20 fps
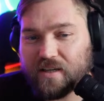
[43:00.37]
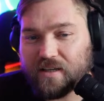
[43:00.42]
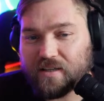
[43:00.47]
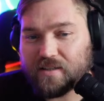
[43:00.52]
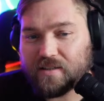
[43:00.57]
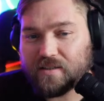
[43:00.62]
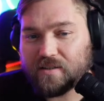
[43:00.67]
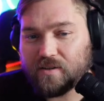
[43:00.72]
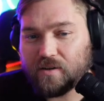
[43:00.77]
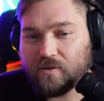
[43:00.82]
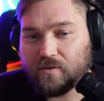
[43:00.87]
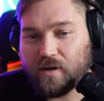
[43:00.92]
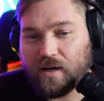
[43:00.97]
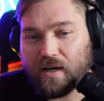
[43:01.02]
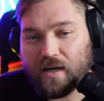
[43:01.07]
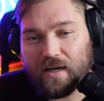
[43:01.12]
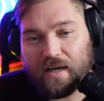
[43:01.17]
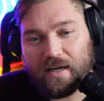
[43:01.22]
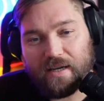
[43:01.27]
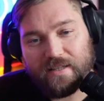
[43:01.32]
so
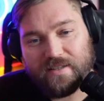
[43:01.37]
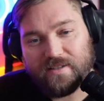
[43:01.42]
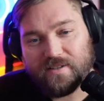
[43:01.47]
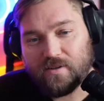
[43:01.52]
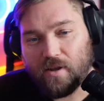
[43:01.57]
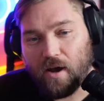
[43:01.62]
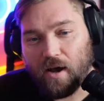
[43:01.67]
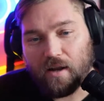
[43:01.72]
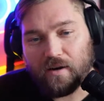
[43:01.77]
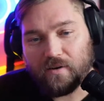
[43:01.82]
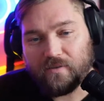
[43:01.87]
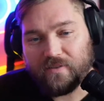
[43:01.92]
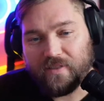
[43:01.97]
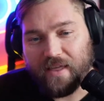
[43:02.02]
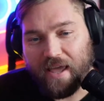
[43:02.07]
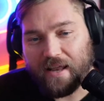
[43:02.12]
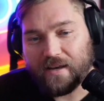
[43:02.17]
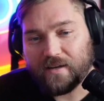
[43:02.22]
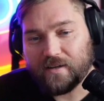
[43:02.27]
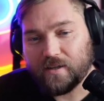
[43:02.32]
it's not
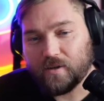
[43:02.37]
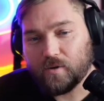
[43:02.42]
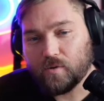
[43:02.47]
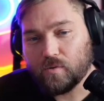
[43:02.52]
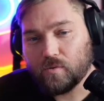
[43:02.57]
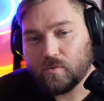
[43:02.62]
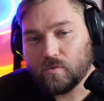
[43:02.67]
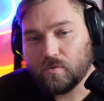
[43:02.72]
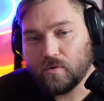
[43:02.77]
that new.